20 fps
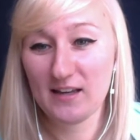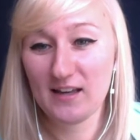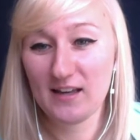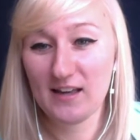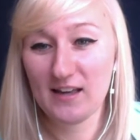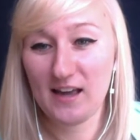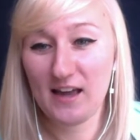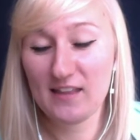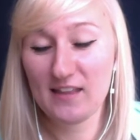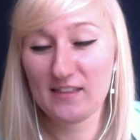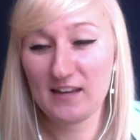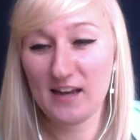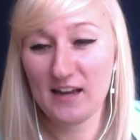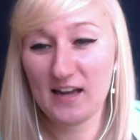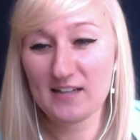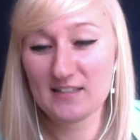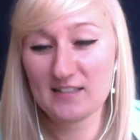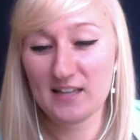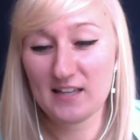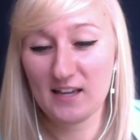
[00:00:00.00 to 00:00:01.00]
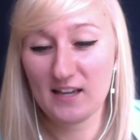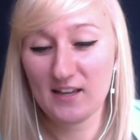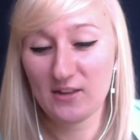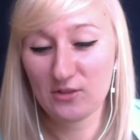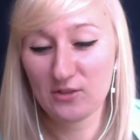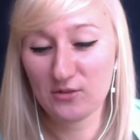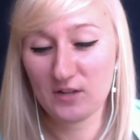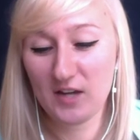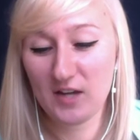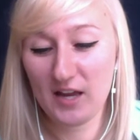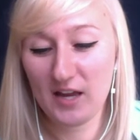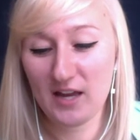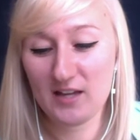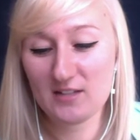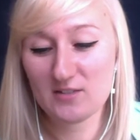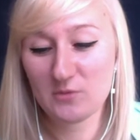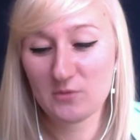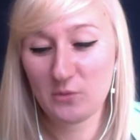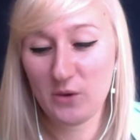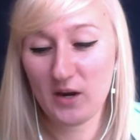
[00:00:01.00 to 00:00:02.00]
And then it has like 3
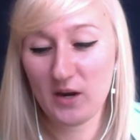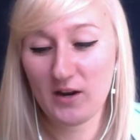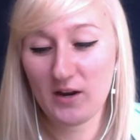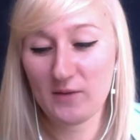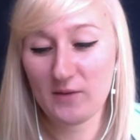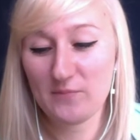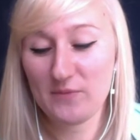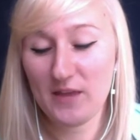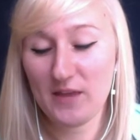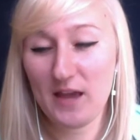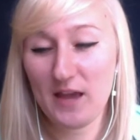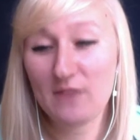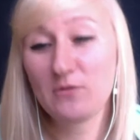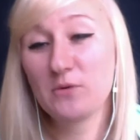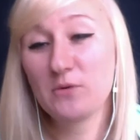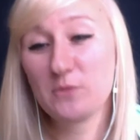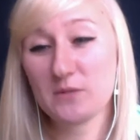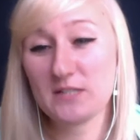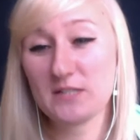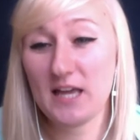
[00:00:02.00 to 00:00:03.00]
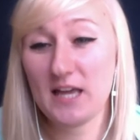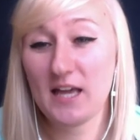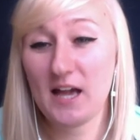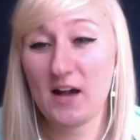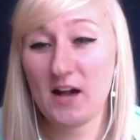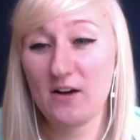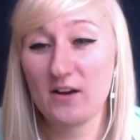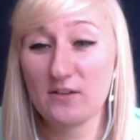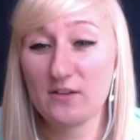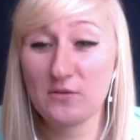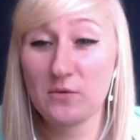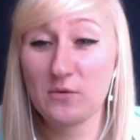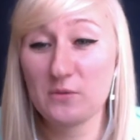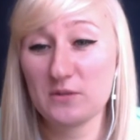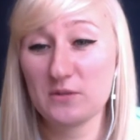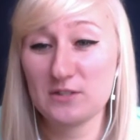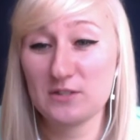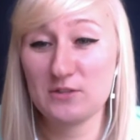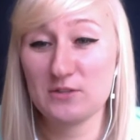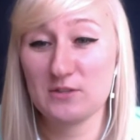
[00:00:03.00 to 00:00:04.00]
days where everyone wants to hang out and everyone
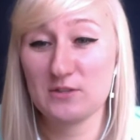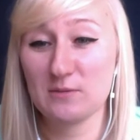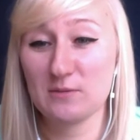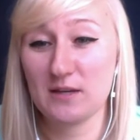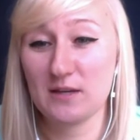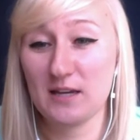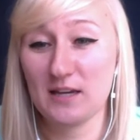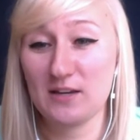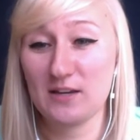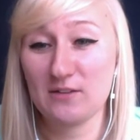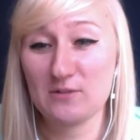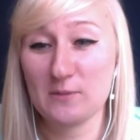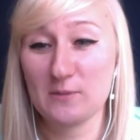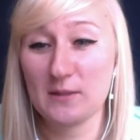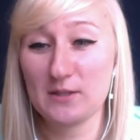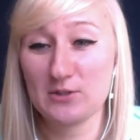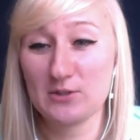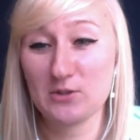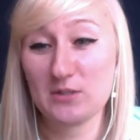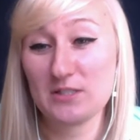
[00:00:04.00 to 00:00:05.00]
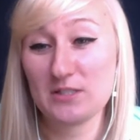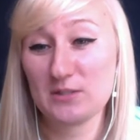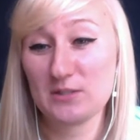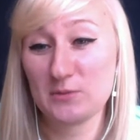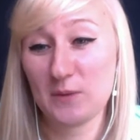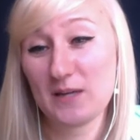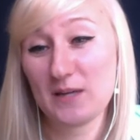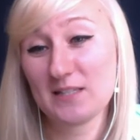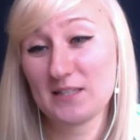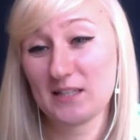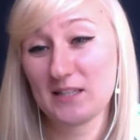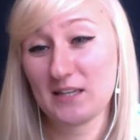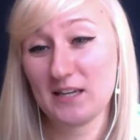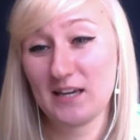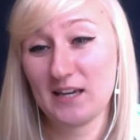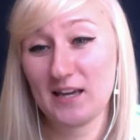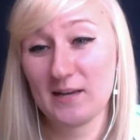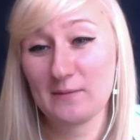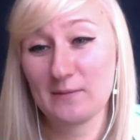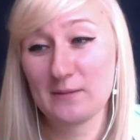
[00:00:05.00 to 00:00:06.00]
wants to do something, and you have to make your choices
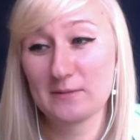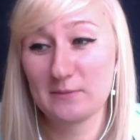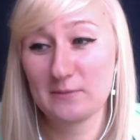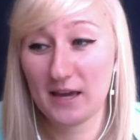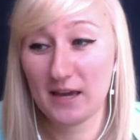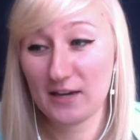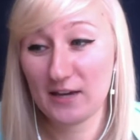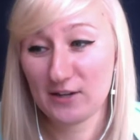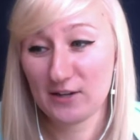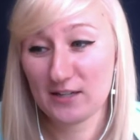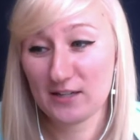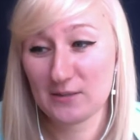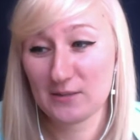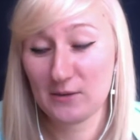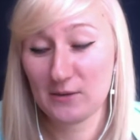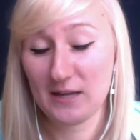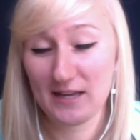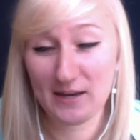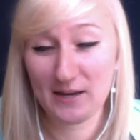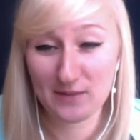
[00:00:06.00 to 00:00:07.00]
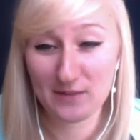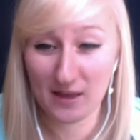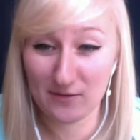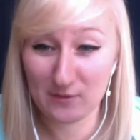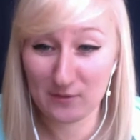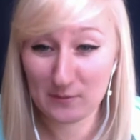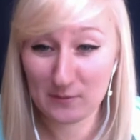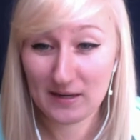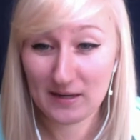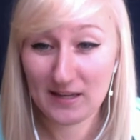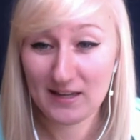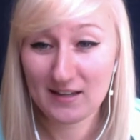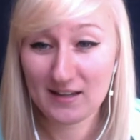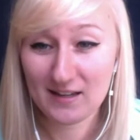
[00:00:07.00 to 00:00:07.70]
wisely. And it makes me angry because I want to hang out with everybody.